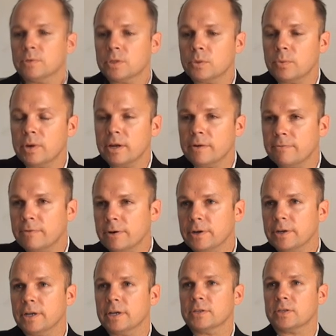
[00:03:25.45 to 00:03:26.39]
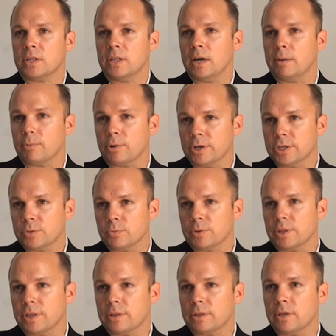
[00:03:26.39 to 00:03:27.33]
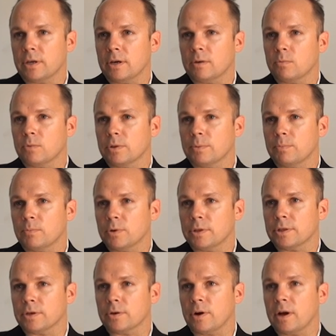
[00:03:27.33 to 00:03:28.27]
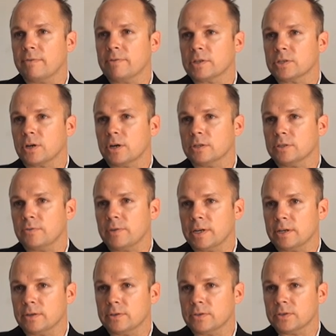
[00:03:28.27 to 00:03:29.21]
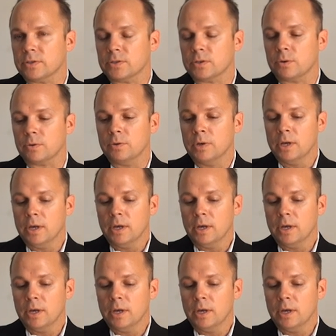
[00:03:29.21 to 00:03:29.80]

So we had a very nice collaboration with the graphics cards vendors, and so